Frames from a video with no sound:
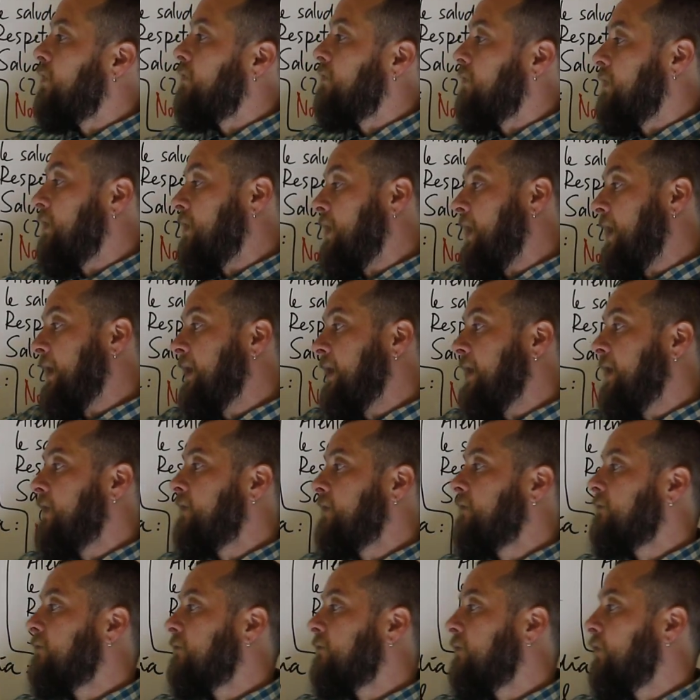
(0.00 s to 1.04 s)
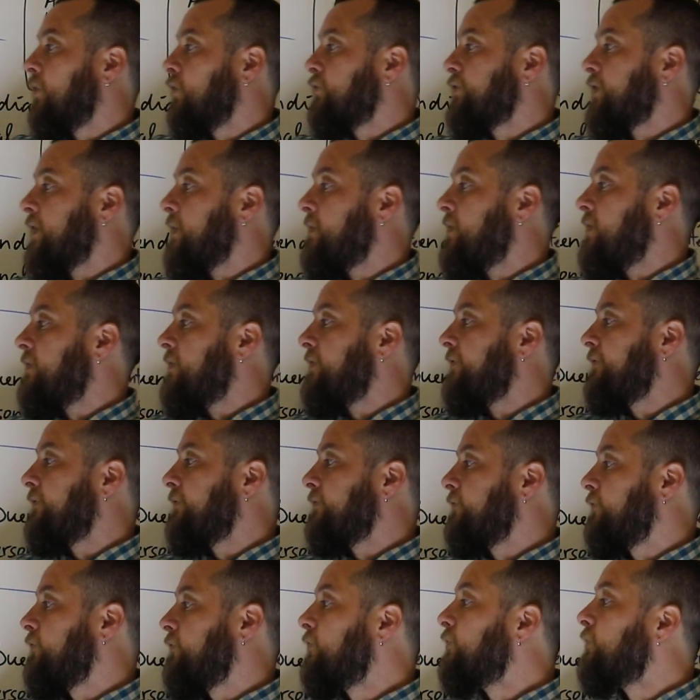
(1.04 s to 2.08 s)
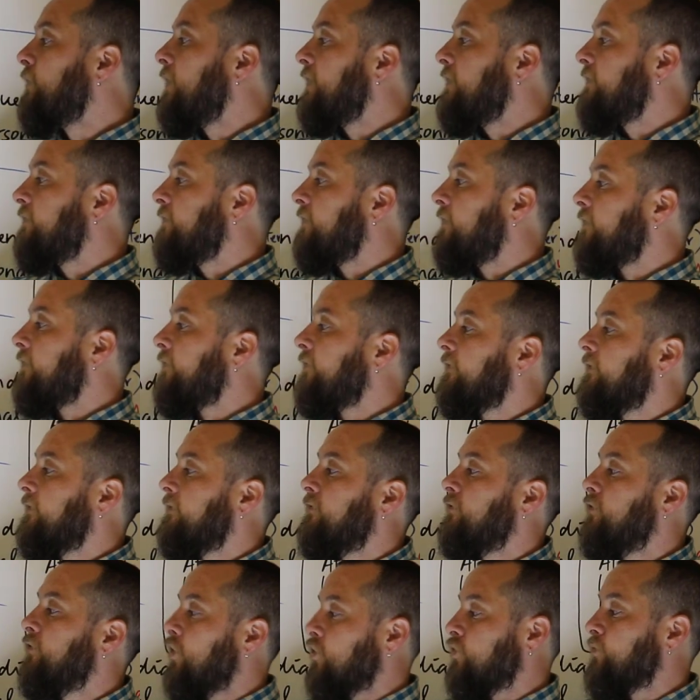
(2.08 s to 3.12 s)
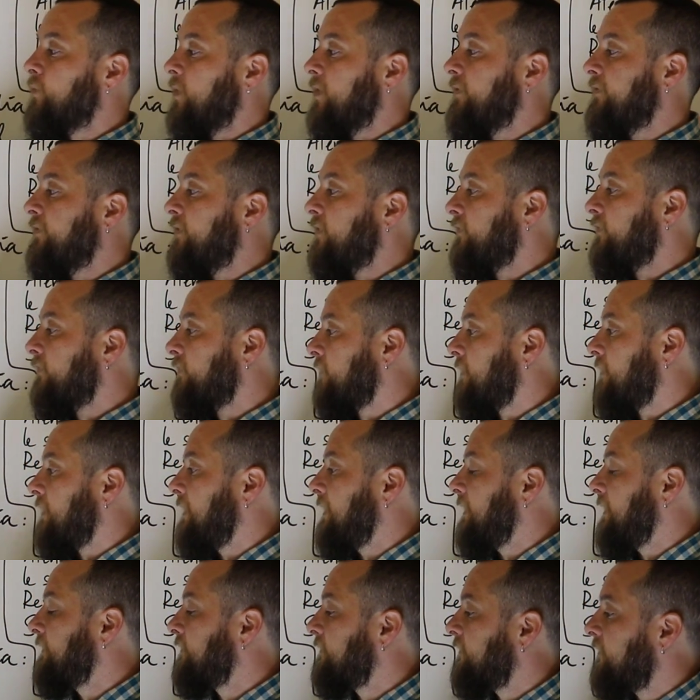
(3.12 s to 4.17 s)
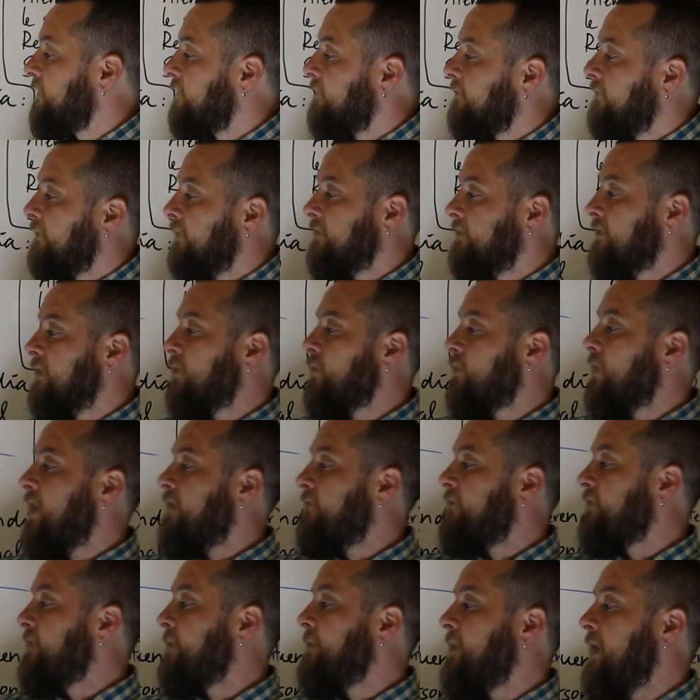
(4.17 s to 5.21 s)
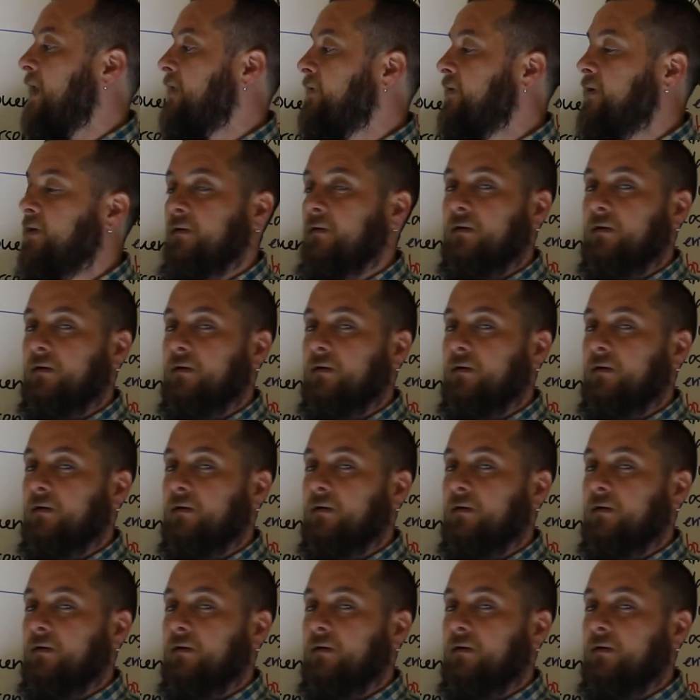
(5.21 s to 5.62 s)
Again, otra vez, 2 enters, 2 veces al enter, and then we have the body,